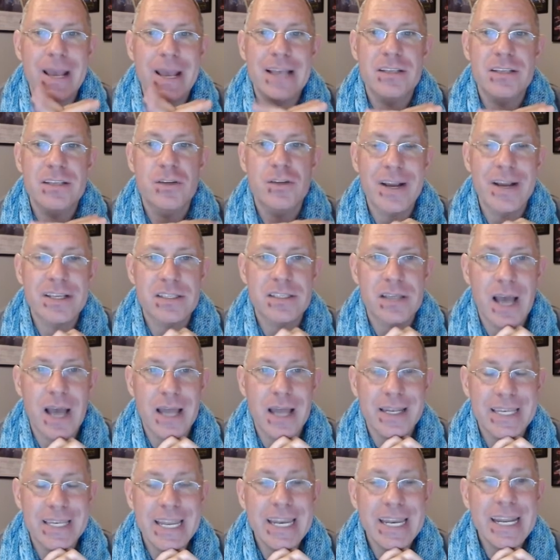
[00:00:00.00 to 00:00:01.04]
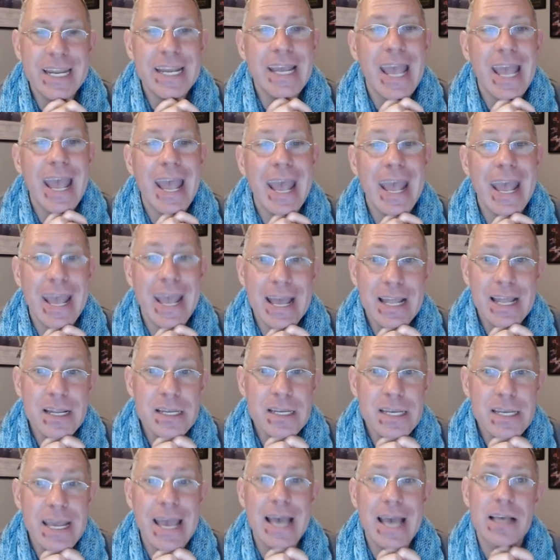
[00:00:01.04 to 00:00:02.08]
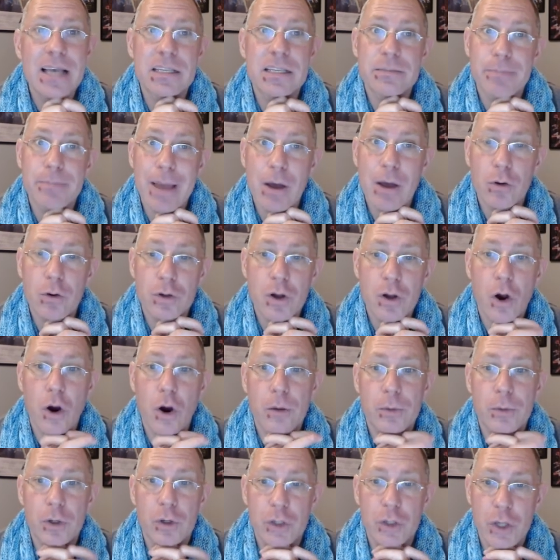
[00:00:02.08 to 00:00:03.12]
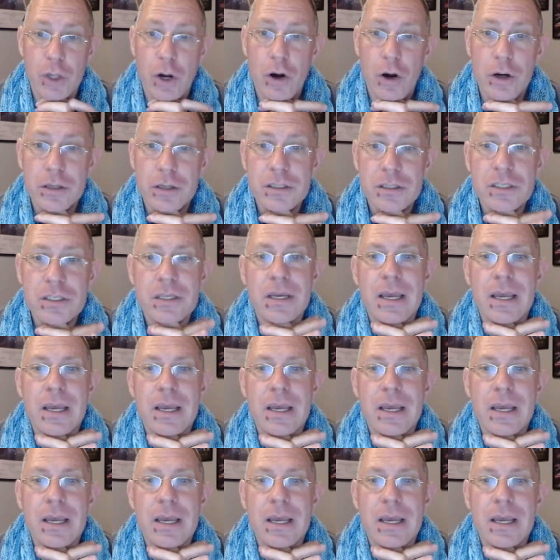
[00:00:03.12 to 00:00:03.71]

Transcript: Great Scott Knitting and as Mount Carmel Yarns.